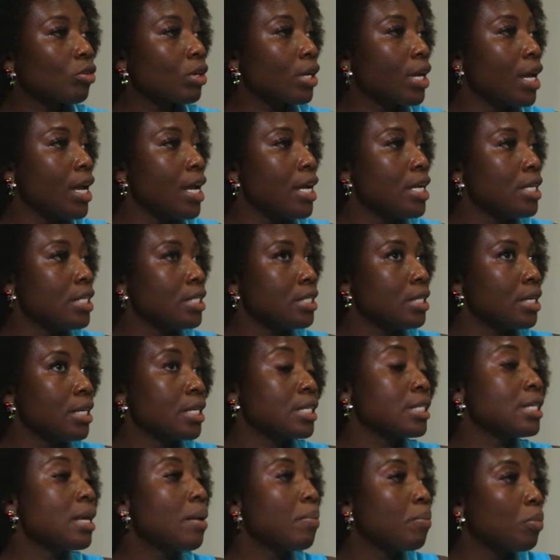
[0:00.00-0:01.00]
Case
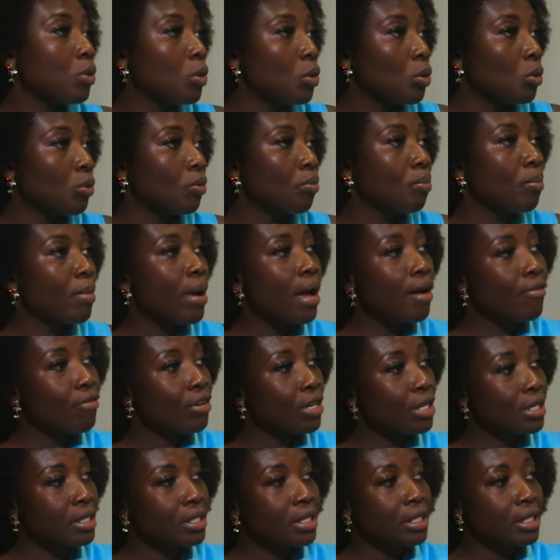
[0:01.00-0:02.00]
example,
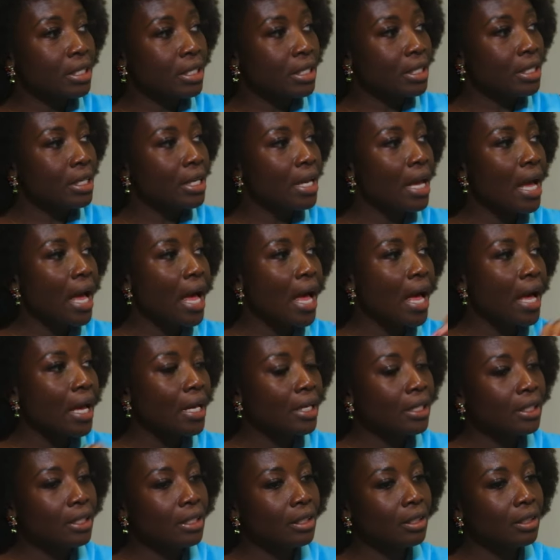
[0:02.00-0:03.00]
Maverick City
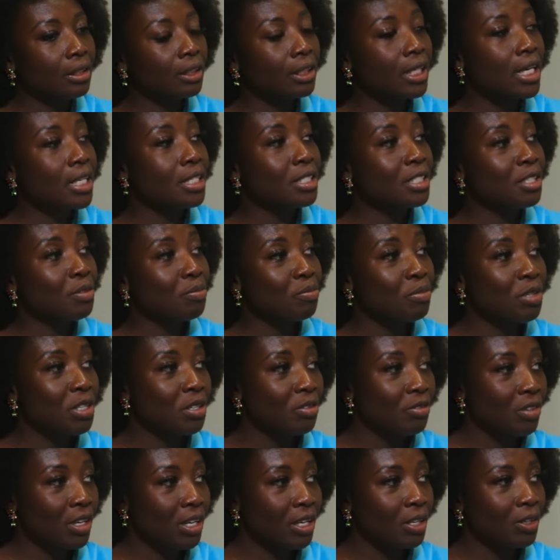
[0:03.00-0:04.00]
and Justin
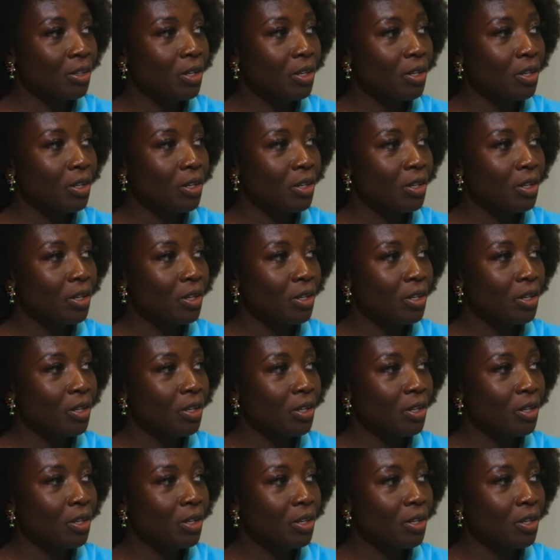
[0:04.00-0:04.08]
Bieber.